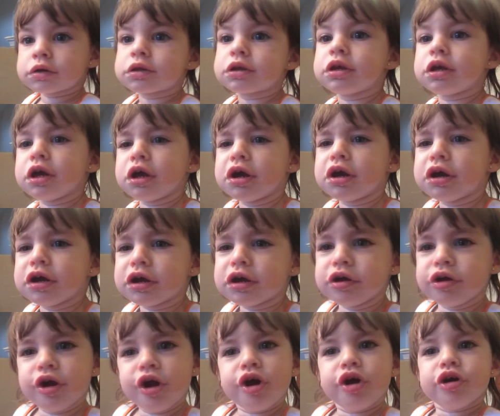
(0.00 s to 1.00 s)
Choo,
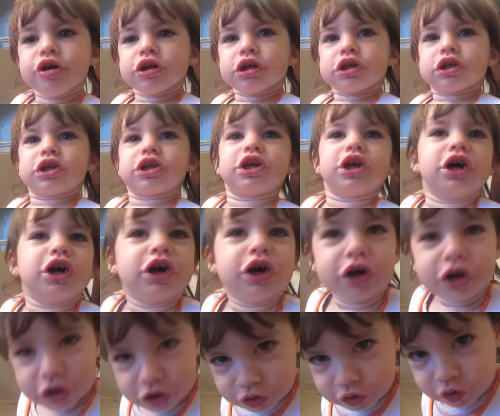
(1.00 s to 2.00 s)

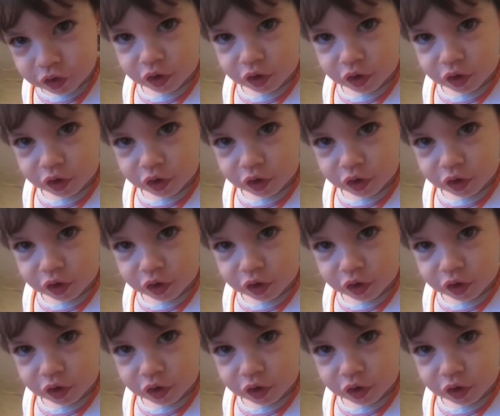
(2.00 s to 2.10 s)
choo.